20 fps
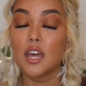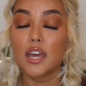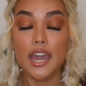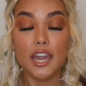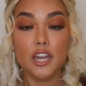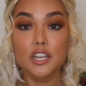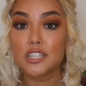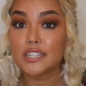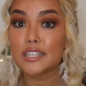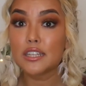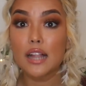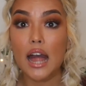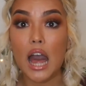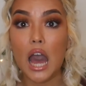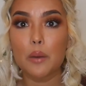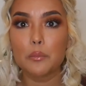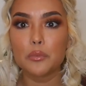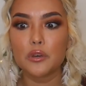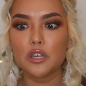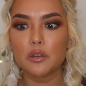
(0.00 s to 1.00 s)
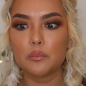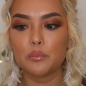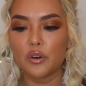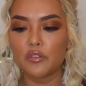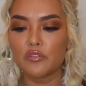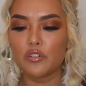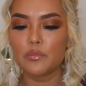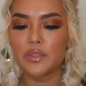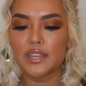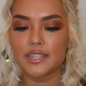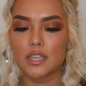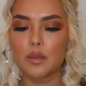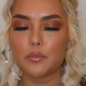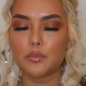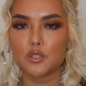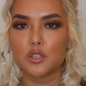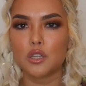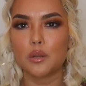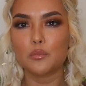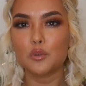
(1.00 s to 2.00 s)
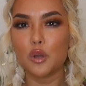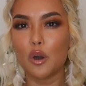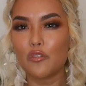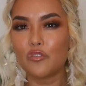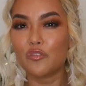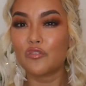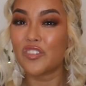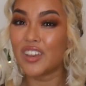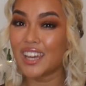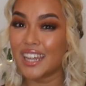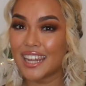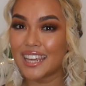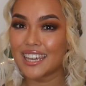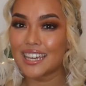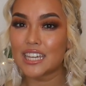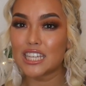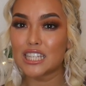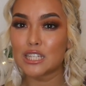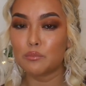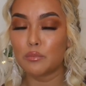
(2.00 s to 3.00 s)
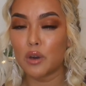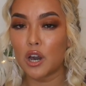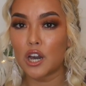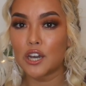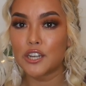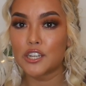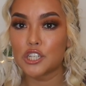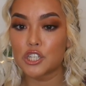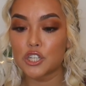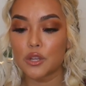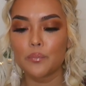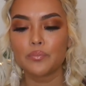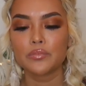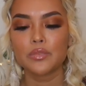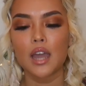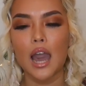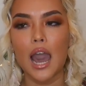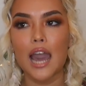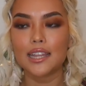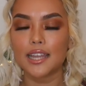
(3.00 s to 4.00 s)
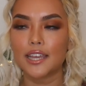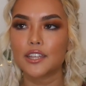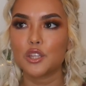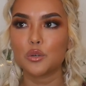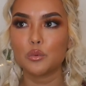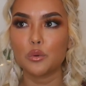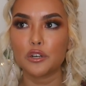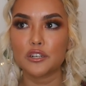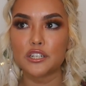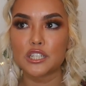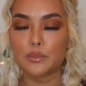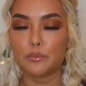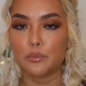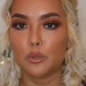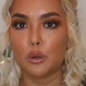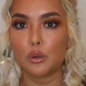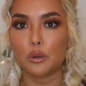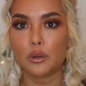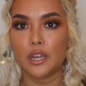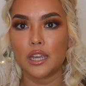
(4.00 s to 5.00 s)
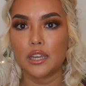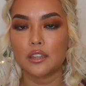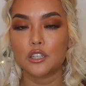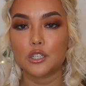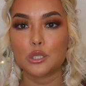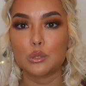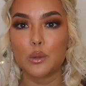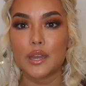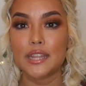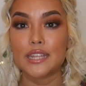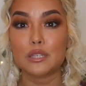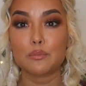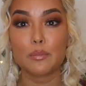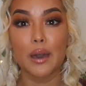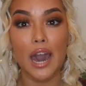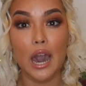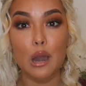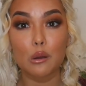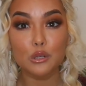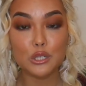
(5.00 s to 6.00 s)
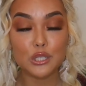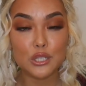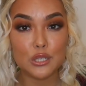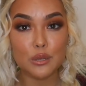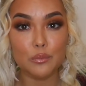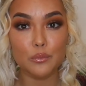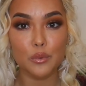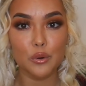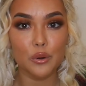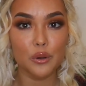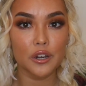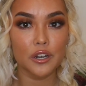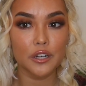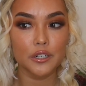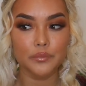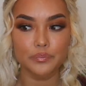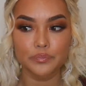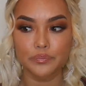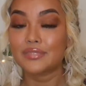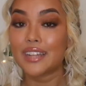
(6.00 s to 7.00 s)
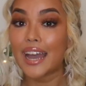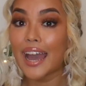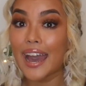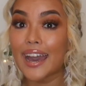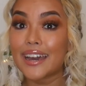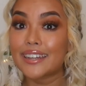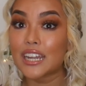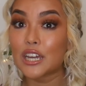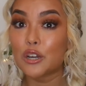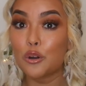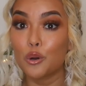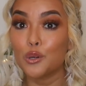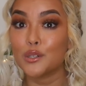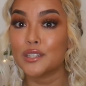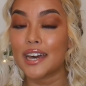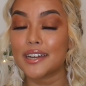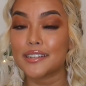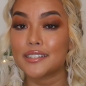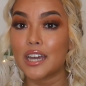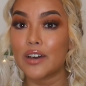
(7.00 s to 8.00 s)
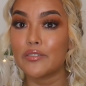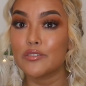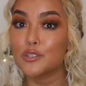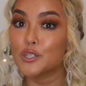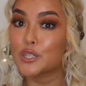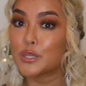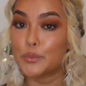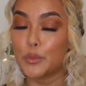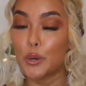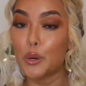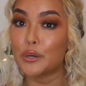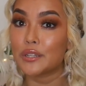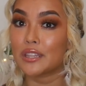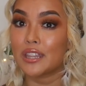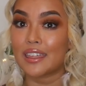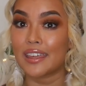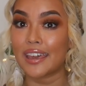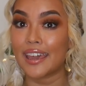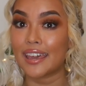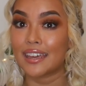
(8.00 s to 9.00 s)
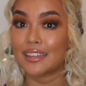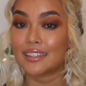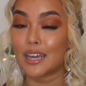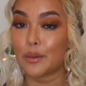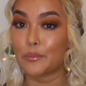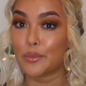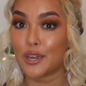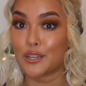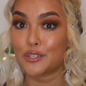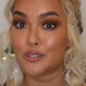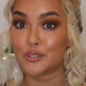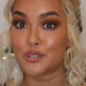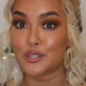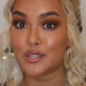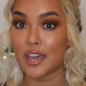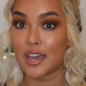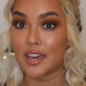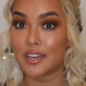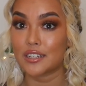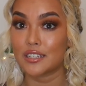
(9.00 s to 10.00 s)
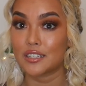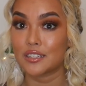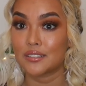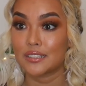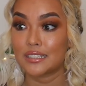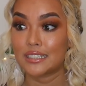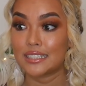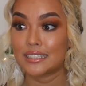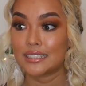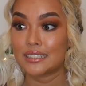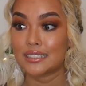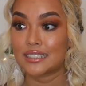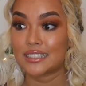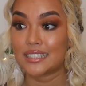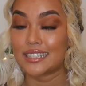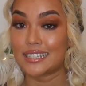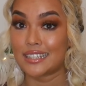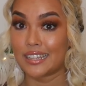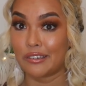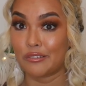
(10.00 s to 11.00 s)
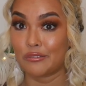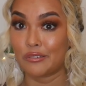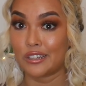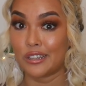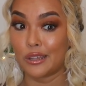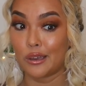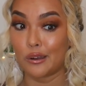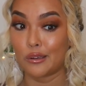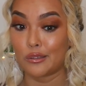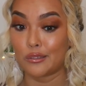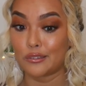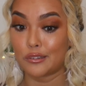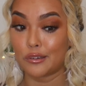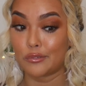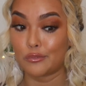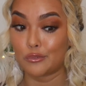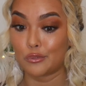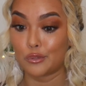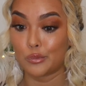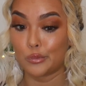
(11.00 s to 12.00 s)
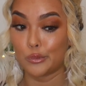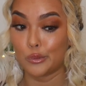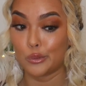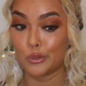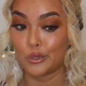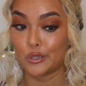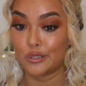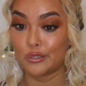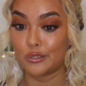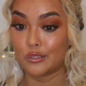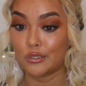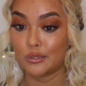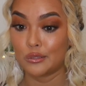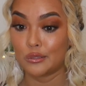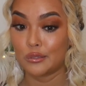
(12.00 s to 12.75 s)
It could still happen, but from this episode I'm not feeling it as much. I like that we're exploring the twins' powers some more. And I caught that devil's spawn thing that Pietro said. Because they really are the devil's spawn.